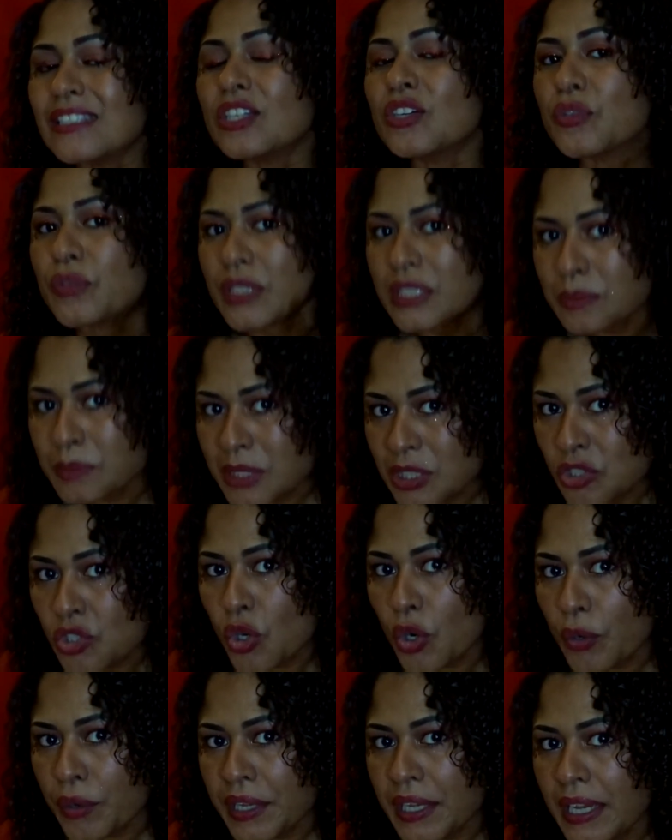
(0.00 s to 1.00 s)
The Christmas
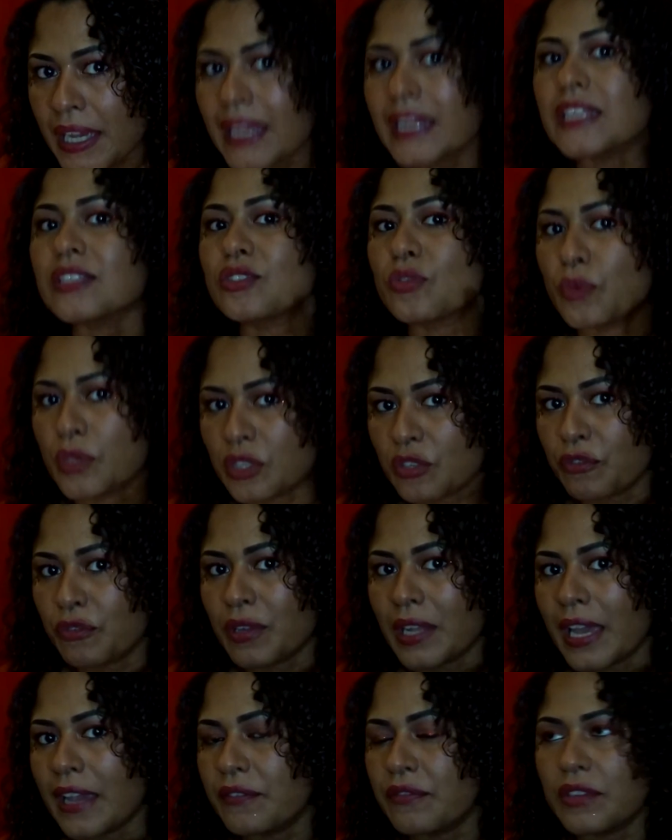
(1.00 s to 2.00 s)
Story and It's a Wonderful
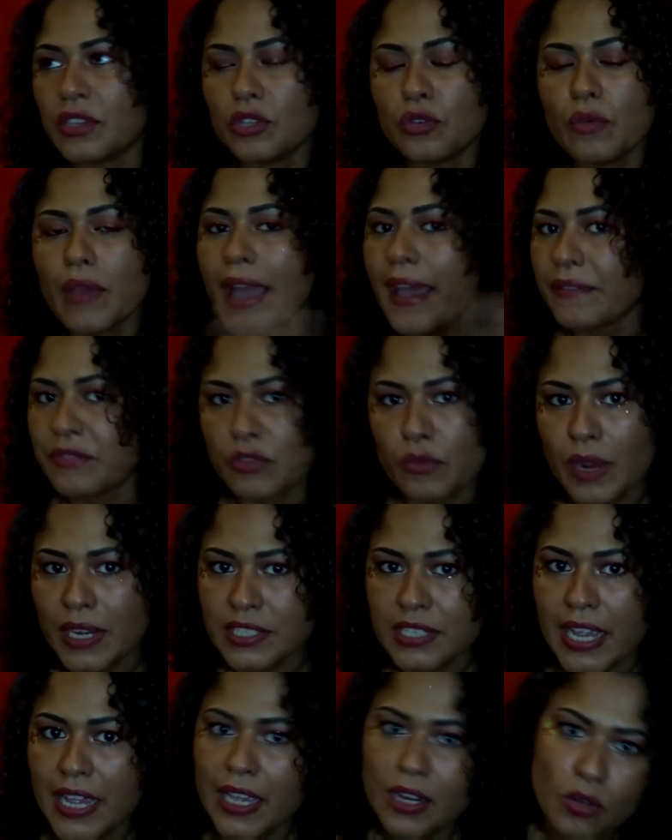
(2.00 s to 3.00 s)
Life. You have to
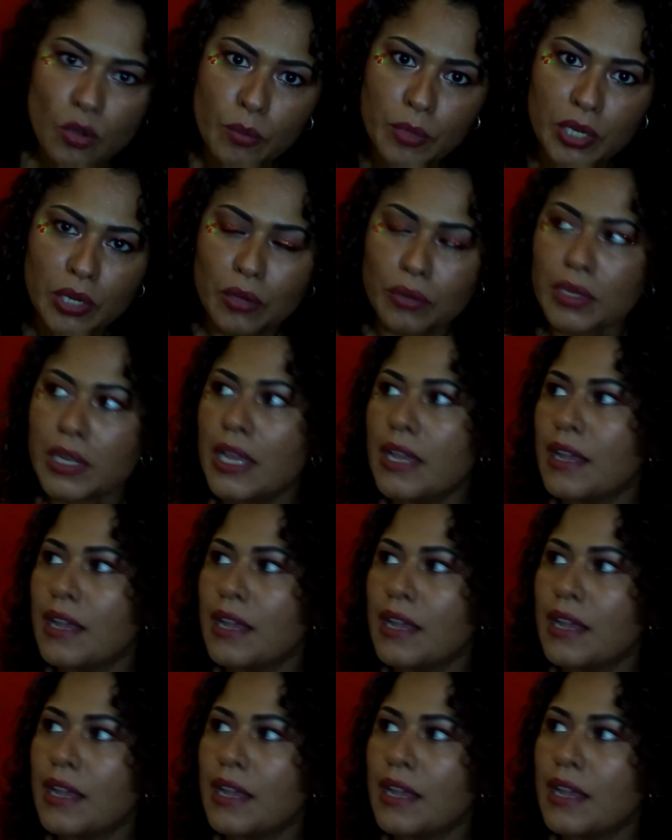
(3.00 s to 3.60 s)
watch that, and Home Alone.